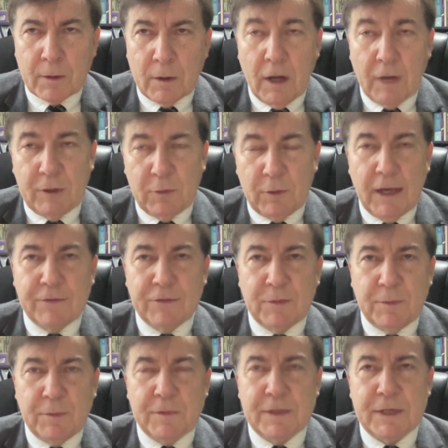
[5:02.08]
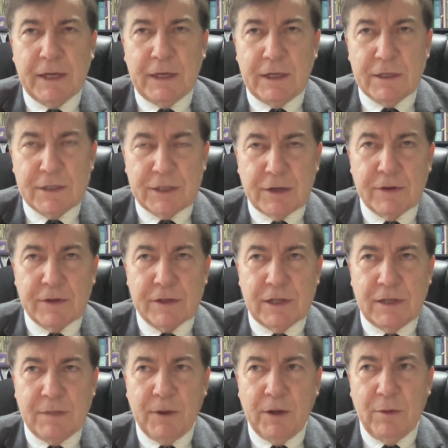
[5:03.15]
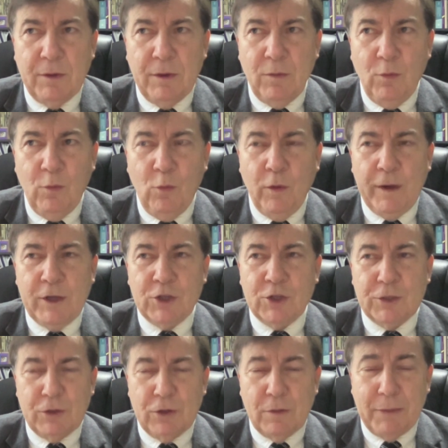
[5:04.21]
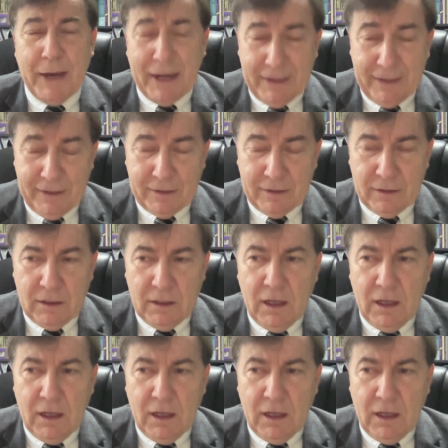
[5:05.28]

I think we have to take it seriously, but we should not panic.